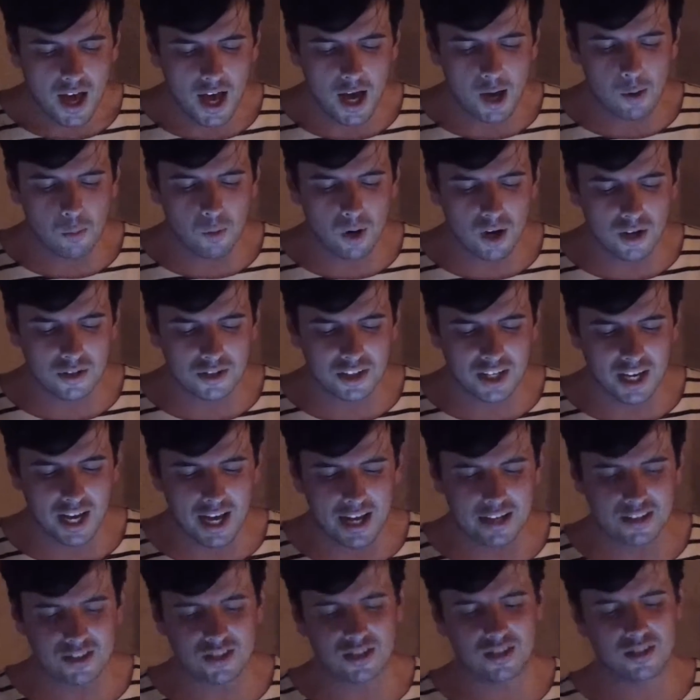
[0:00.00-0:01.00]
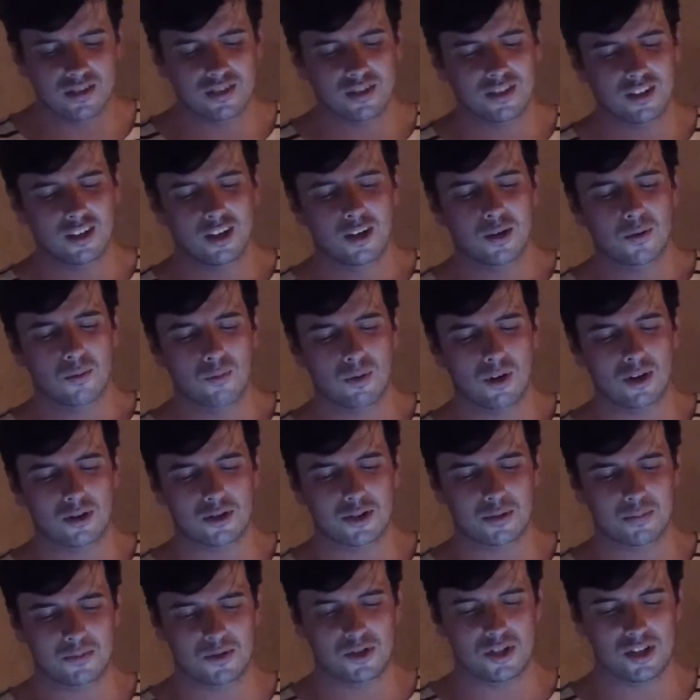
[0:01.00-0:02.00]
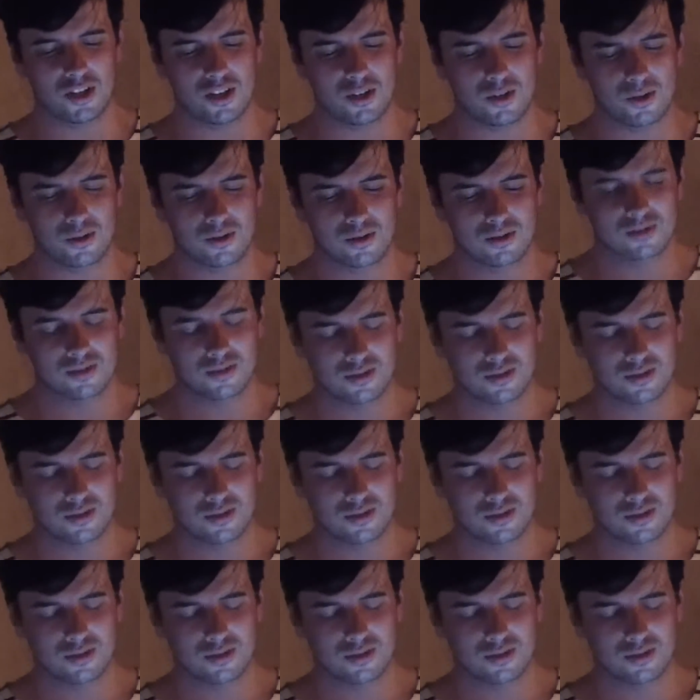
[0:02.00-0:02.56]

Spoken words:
Hey Wildcats, welcome to